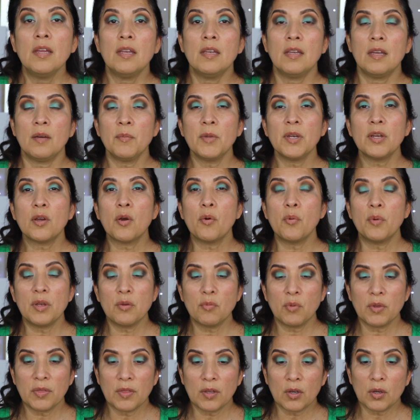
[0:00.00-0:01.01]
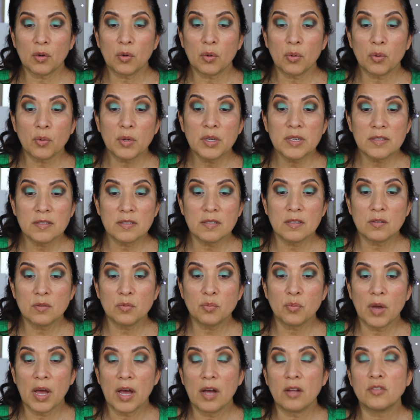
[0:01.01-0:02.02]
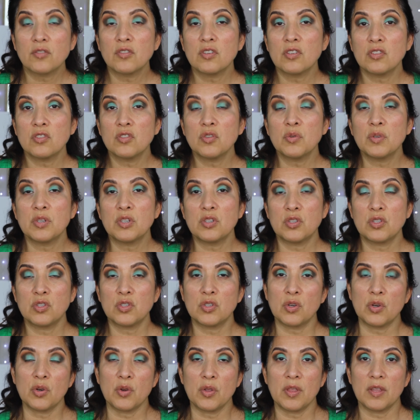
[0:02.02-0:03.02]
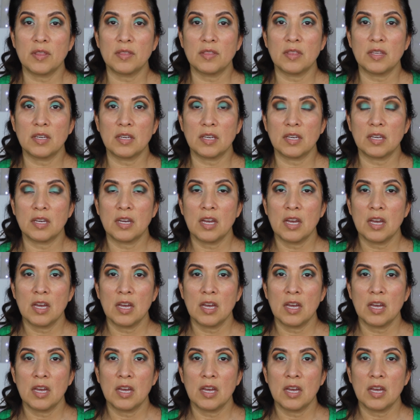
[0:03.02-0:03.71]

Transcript: Now I'm gonna go in with the crease as well, just to ensure that the